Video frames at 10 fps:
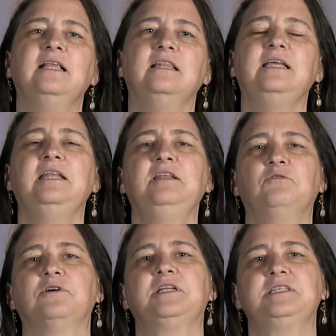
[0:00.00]
leading the
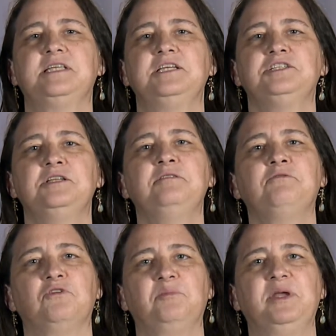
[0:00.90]
organization
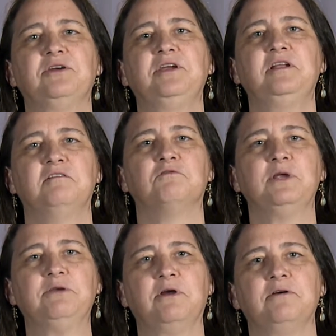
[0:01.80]
through a period of
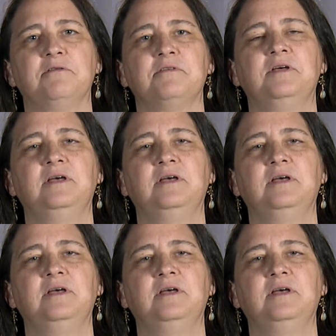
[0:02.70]
regrowth.